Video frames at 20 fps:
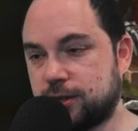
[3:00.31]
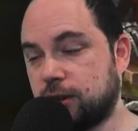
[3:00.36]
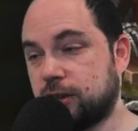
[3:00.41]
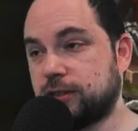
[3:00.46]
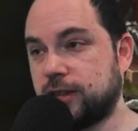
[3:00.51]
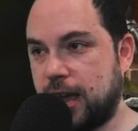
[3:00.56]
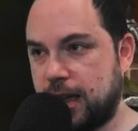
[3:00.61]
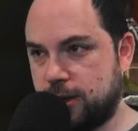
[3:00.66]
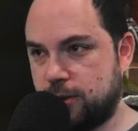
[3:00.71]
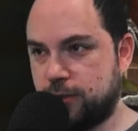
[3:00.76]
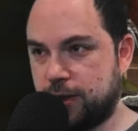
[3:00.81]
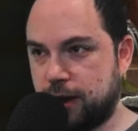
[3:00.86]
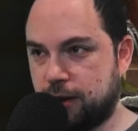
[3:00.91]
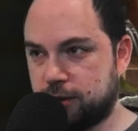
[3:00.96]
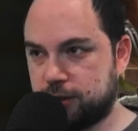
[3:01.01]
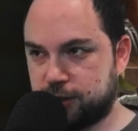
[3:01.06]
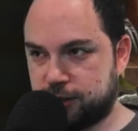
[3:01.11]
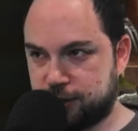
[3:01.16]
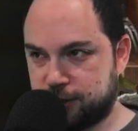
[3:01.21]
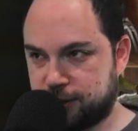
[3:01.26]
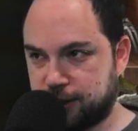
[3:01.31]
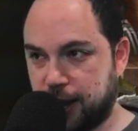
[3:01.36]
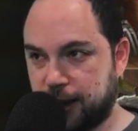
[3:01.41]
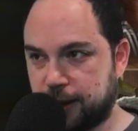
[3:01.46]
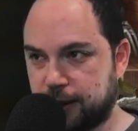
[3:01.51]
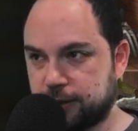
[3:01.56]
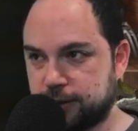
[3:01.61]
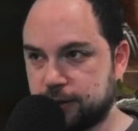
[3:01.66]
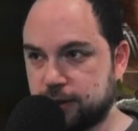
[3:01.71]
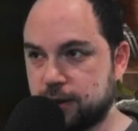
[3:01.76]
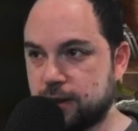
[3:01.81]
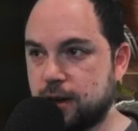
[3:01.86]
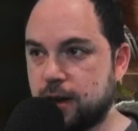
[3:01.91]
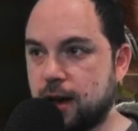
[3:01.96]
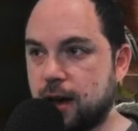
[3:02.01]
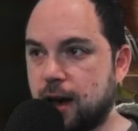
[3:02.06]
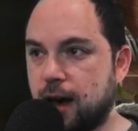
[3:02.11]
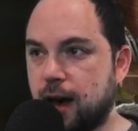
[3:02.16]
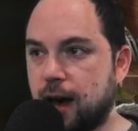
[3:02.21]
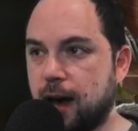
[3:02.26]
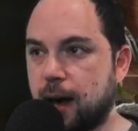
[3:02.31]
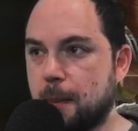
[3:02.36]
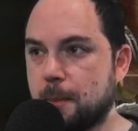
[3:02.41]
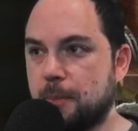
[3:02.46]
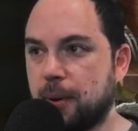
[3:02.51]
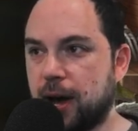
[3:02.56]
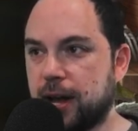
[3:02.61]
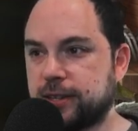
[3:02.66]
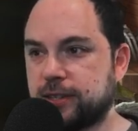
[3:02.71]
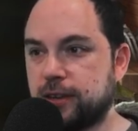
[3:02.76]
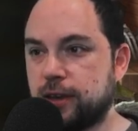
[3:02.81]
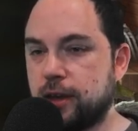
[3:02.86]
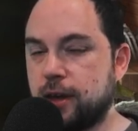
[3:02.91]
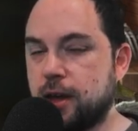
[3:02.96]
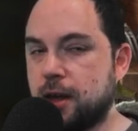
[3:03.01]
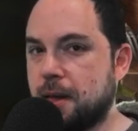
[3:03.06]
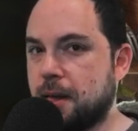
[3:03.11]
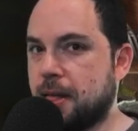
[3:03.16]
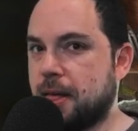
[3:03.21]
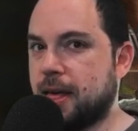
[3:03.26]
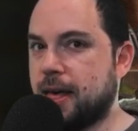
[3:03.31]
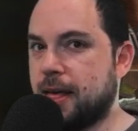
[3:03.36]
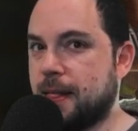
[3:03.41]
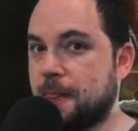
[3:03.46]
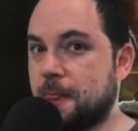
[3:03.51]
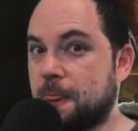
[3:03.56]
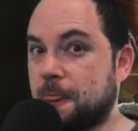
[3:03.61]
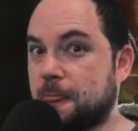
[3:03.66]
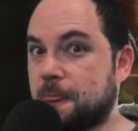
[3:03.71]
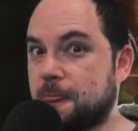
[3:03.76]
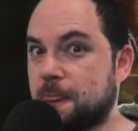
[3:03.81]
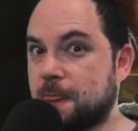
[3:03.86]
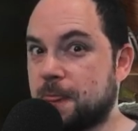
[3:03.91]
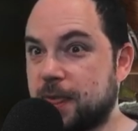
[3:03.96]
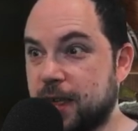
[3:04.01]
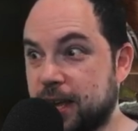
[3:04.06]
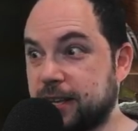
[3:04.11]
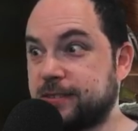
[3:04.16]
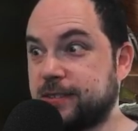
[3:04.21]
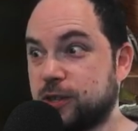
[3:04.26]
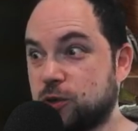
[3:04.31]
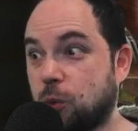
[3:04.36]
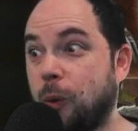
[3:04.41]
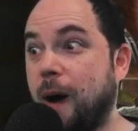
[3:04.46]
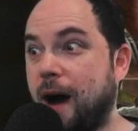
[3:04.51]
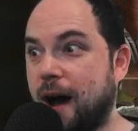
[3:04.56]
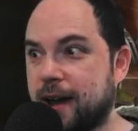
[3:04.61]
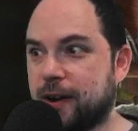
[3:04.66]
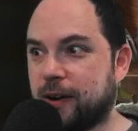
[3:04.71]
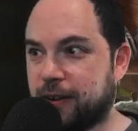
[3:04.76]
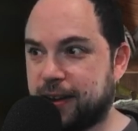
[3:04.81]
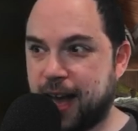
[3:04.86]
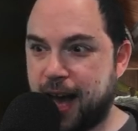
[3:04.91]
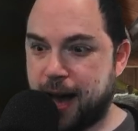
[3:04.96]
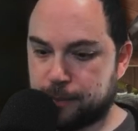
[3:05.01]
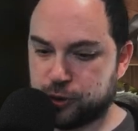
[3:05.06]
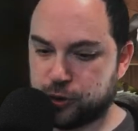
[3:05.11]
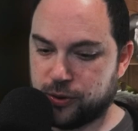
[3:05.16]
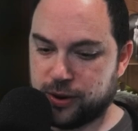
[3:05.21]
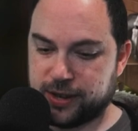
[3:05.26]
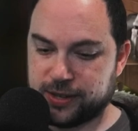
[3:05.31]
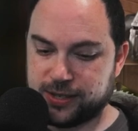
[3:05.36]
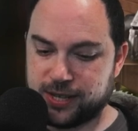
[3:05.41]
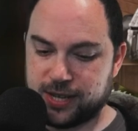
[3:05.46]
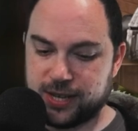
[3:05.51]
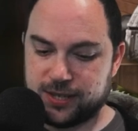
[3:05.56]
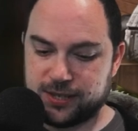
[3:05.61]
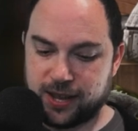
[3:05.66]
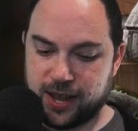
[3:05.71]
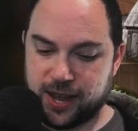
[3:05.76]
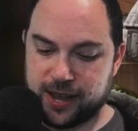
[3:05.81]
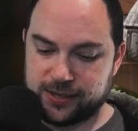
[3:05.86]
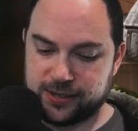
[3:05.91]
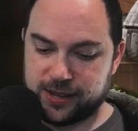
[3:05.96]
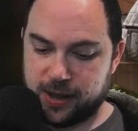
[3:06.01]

I'll take you there in just a second. But this is why you're capturing city-states